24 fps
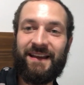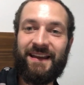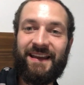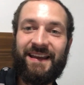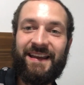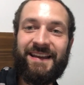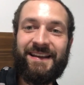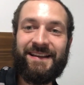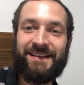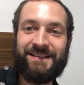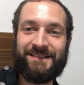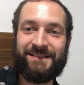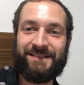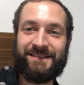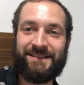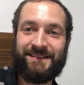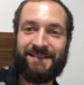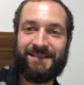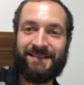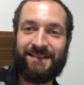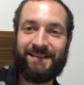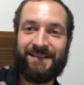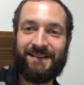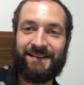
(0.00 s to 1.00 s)
is
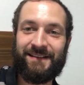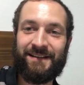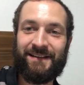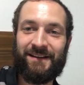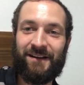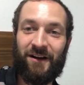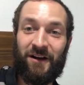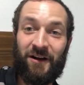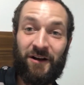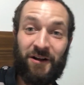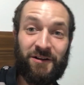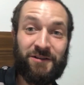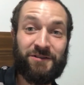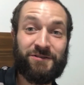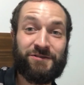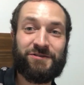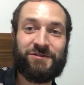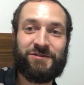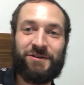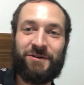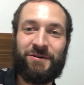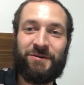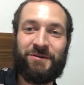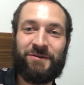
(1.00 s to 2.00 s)

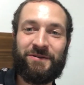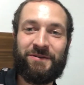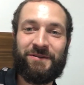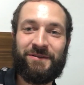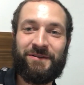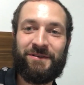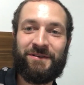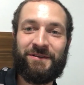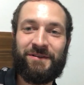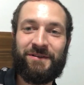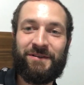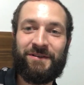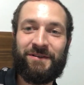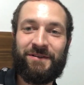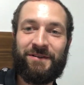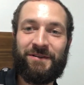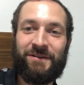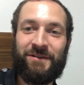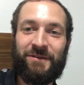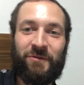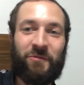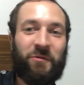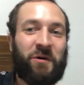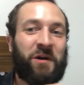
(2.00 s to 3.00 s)
also
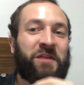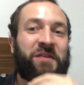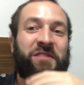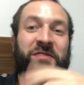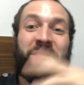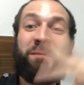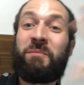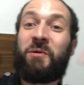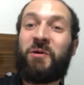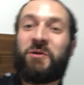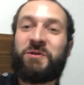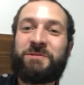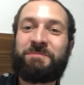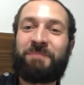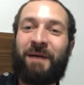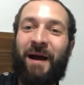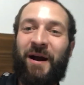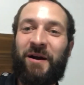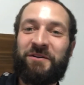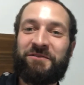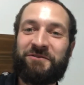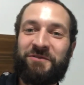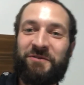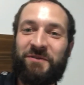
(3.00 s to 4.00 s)
one of the most
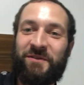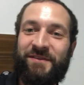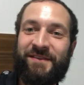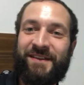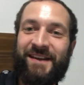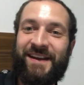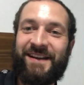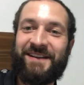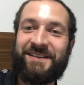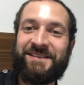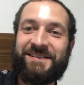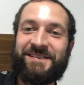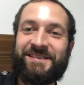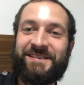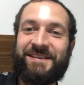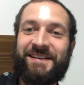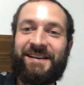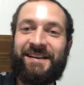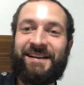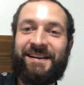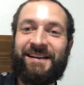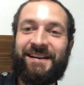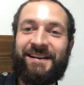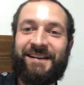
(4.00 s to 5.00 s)
powerful things.
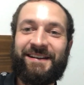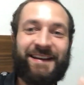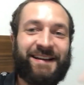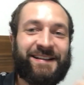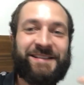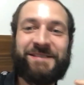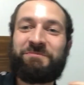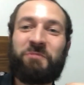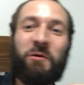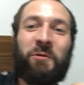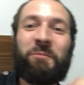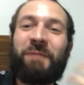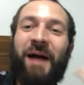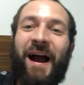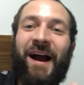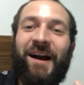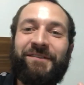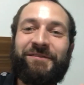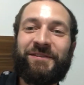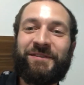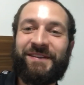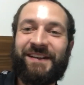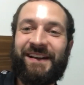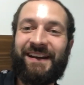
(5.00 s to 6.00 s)
That's more
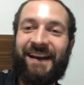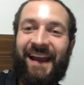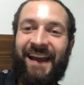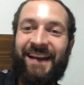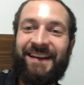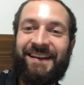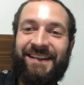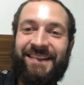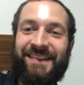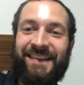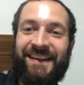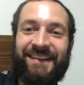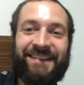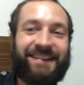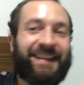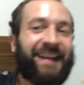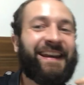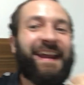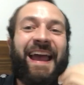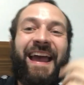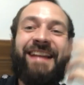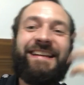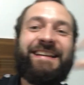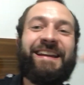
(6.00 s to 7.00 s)
powerful than anything, than
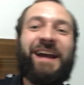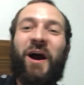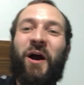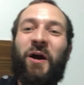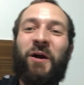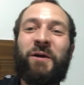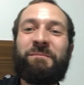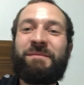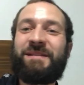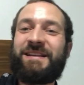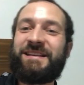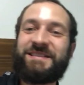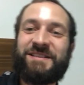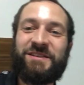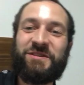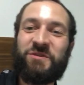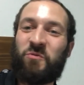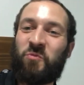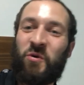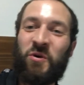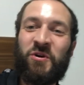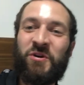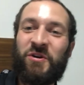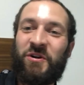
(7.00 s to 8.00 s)
any armies in the
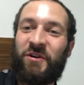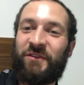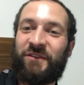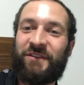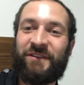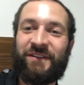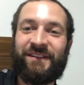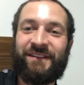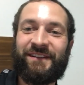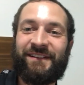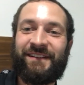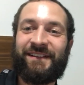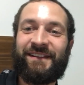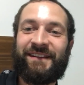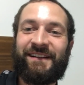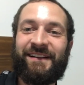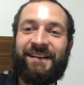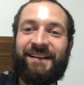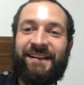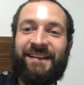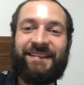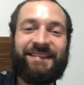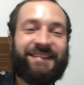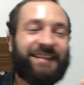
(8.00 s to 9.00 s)
world,
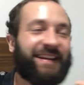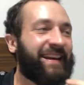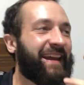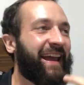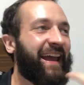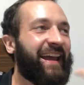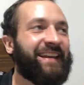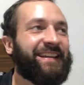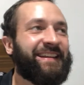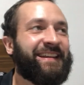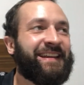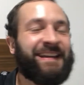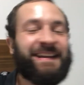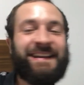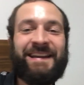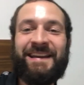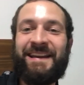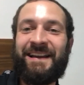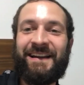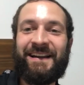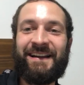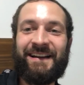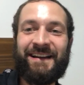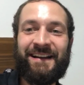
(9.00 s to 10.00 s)
than any
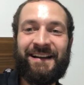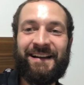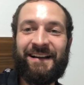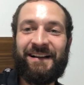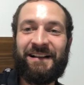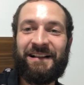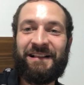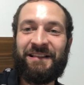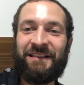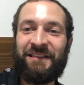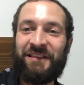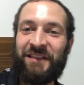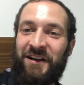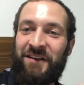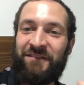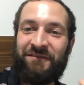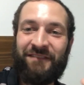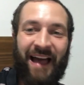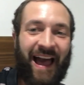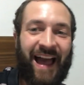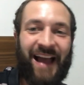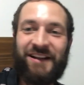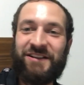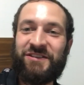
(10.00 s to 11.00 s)
love
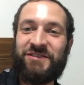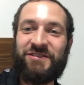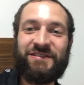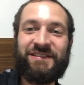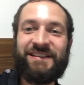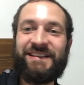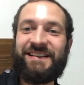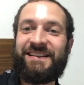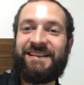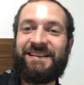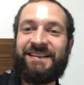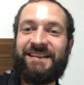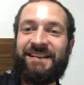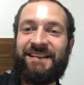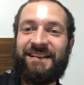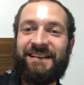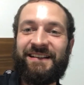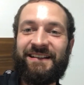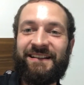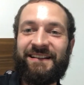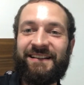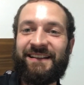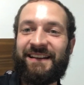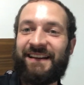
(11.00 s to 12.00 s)
actually
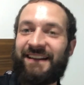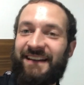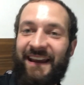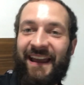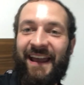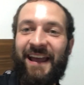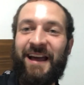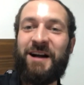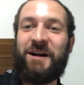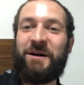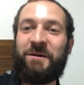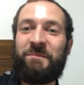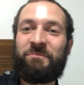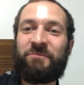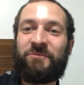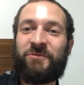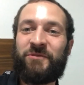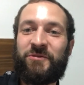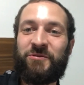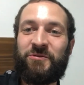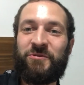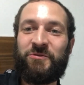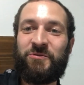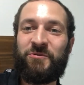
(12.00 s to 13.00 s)
can help
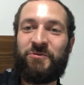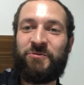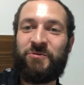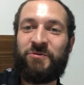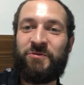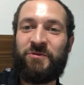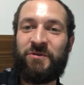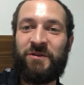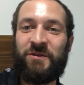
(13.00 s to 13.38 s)
to